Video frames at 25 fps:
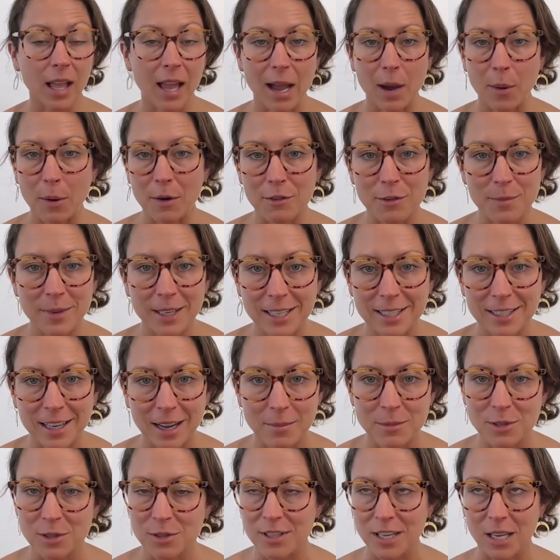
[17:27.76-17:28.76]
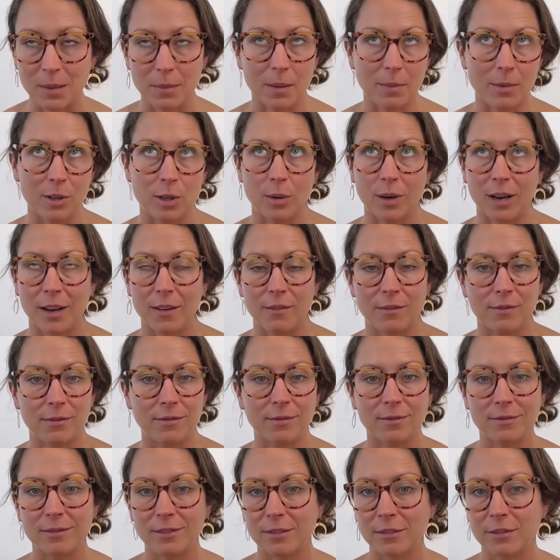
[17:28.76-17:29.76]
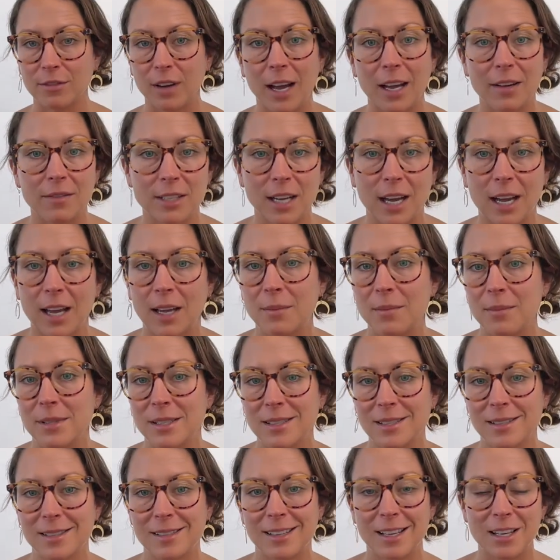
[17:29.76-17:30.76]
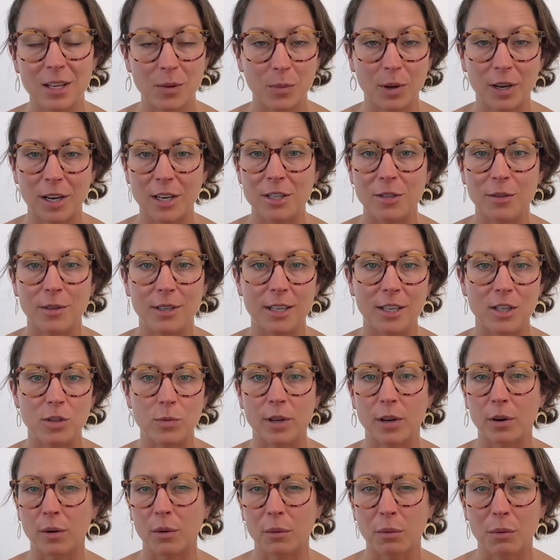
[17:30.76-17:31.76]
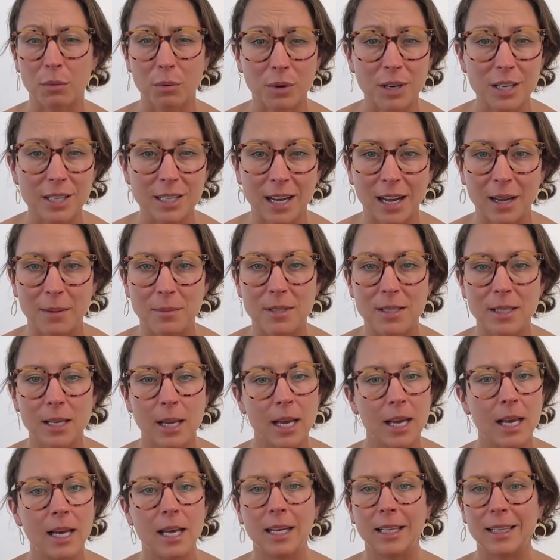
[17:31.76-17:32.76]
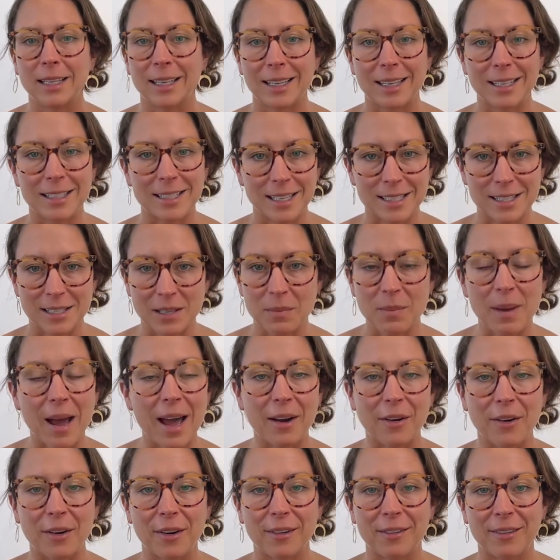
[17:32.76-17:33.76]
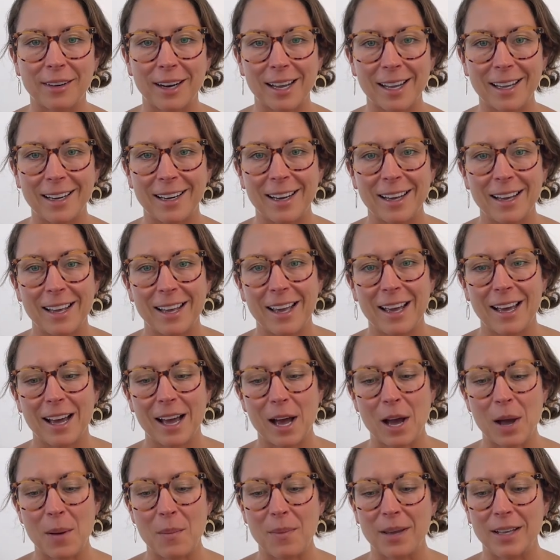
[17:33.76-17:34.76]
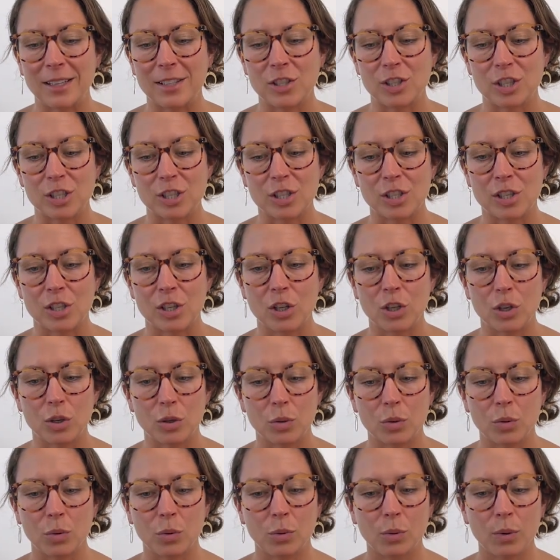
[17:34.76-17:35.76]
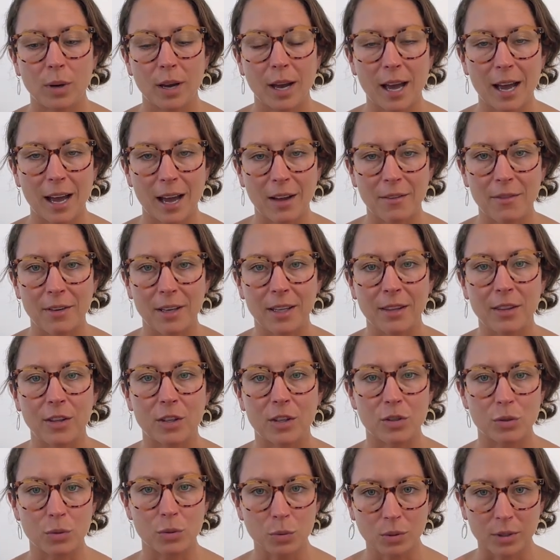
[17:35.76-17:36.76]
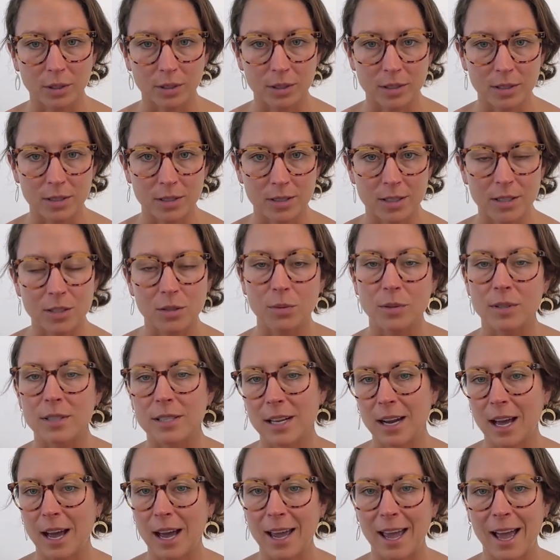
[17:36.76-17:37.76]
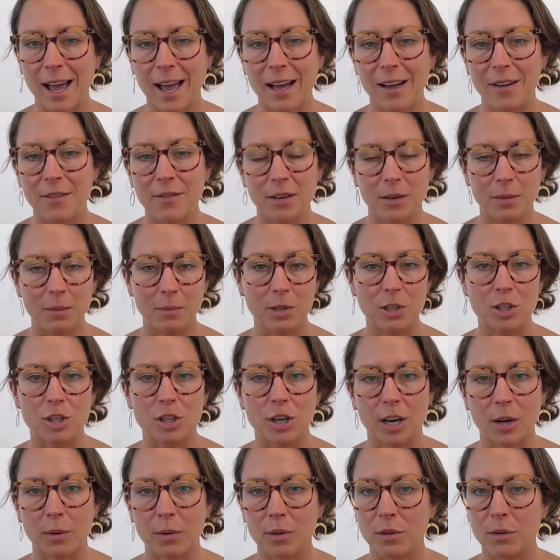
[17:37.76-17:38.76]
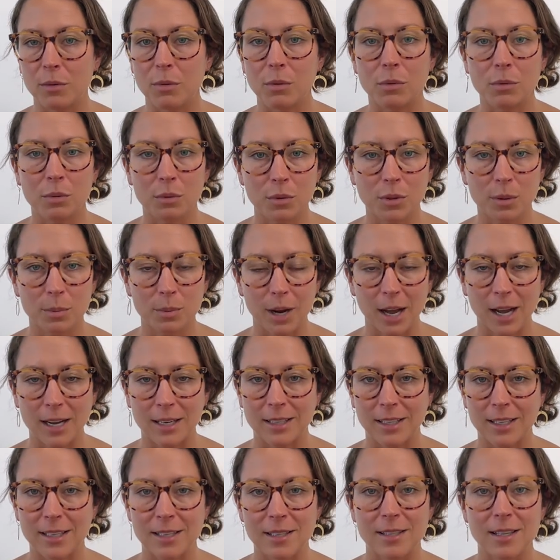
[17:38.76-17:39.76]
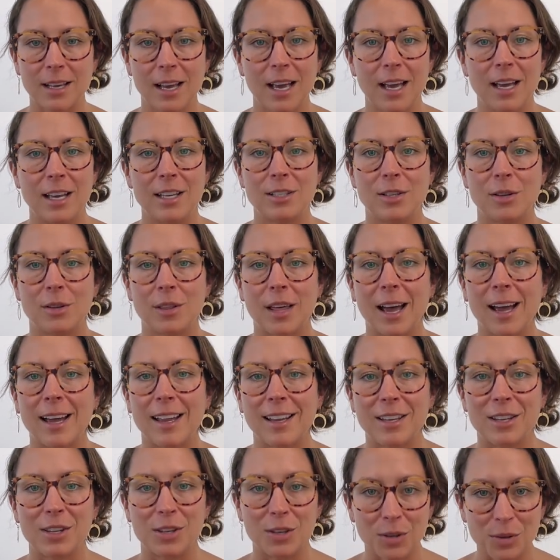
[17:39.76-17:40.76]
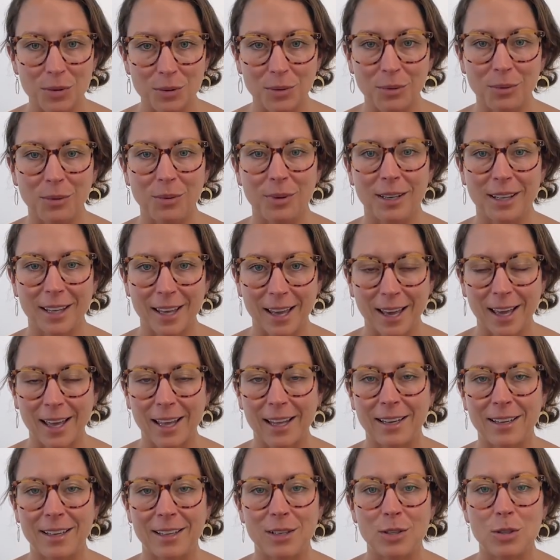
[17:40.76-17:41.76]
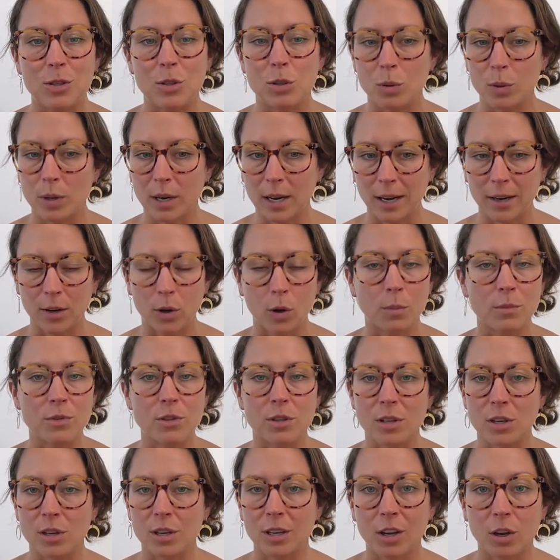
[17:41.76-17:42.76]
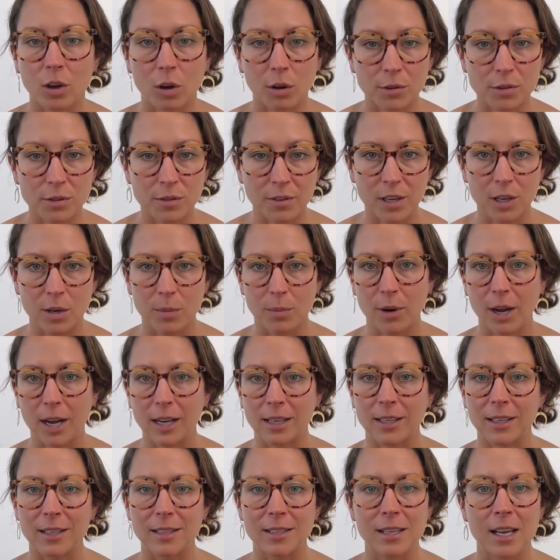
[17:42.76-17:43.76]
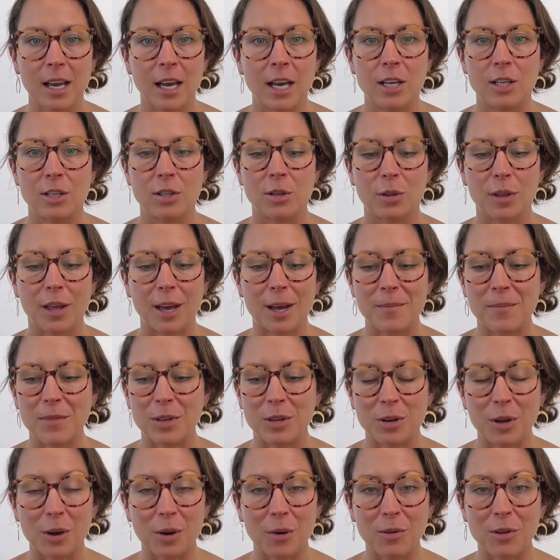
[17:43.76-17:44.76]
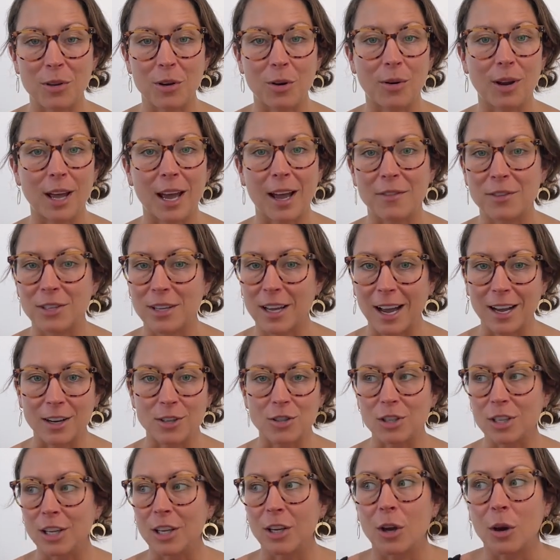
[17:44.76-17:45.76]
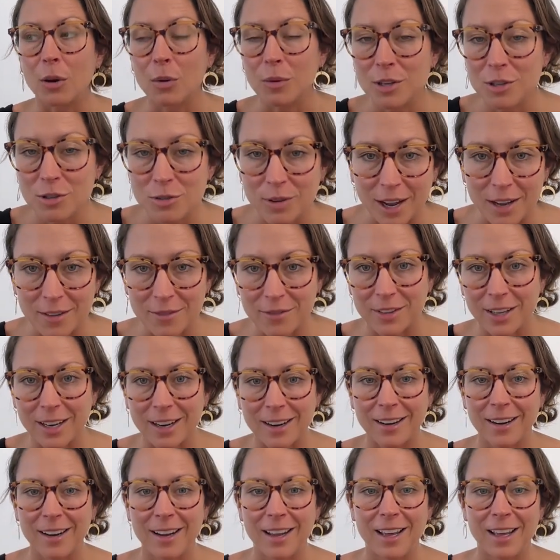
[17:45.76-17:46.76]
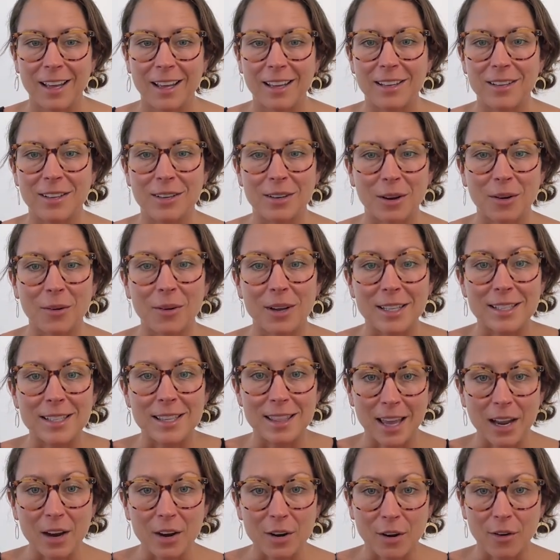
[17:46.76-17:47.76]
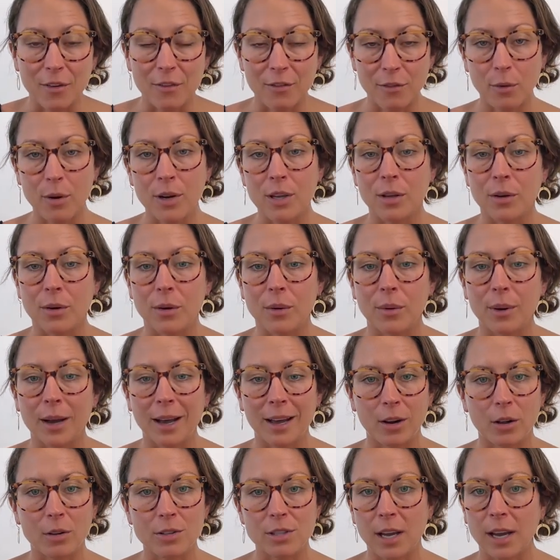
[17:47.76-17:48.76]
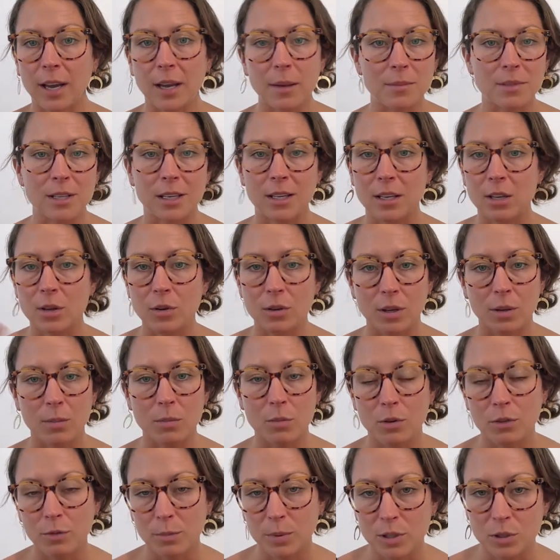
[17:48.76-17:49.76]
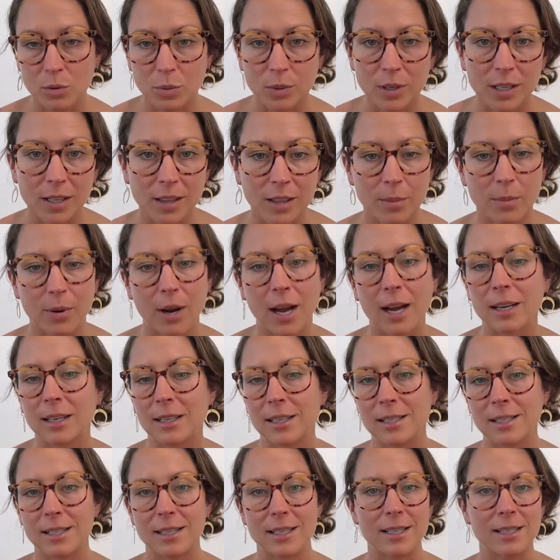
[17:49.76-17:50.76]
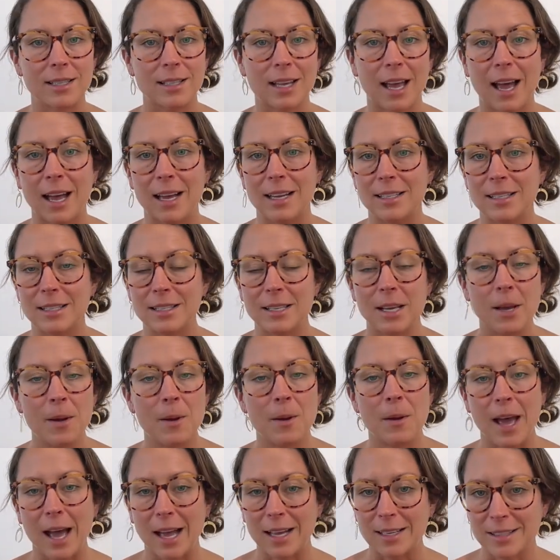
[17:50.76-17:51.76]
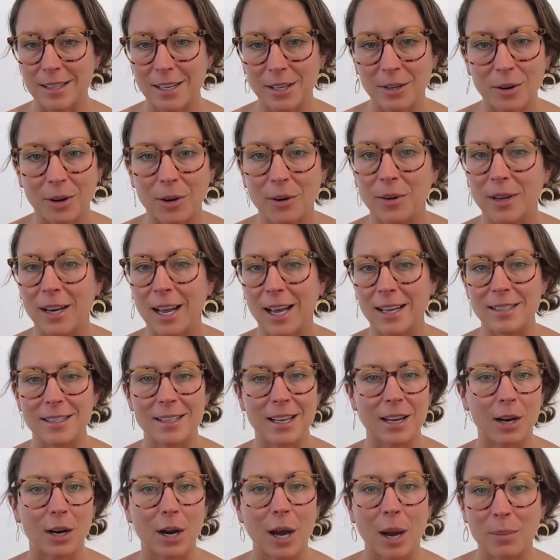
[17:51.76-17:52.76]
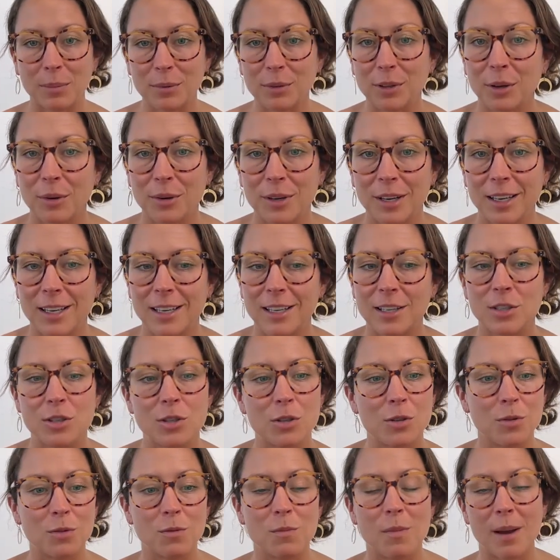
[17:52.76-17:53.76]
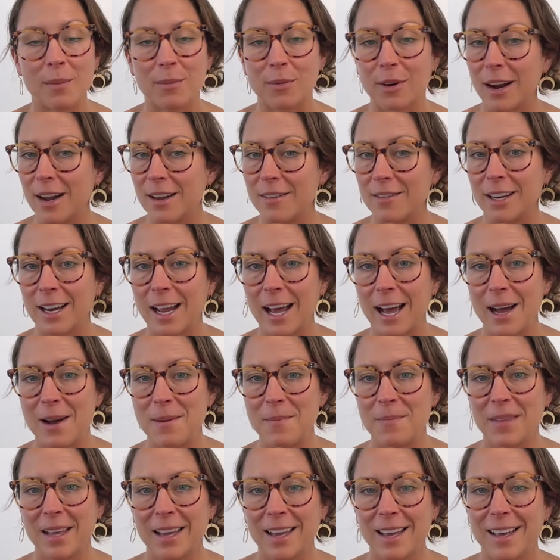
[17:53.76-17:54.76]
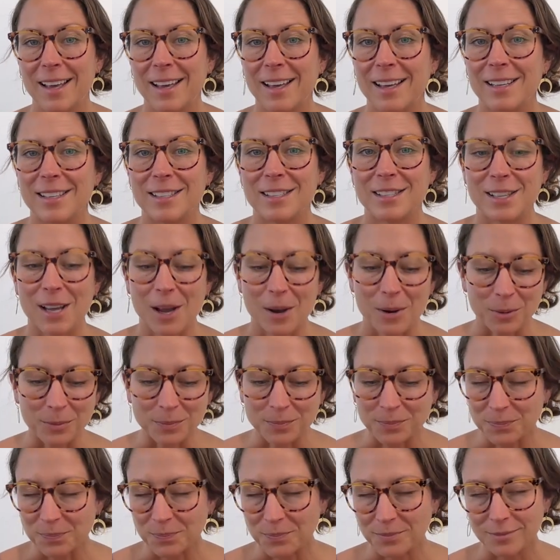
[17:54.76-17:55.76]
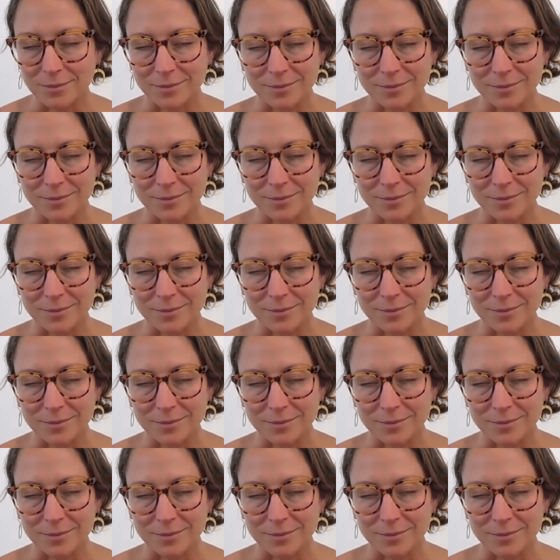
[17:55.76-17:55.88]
However many times you say, maybe you have 5 times that you want to do it each week, or 3 times, like it doesn't matter, right? It's just you having the tools that I have, that I'm going to be sharing with you through the practice, so that you can do it at home, so that you can cultivate your practice, so that, you don't have to actually go and drive there. It's there for you at all times, and you can move between the practices as they grow and as they are uploaded into my private app. So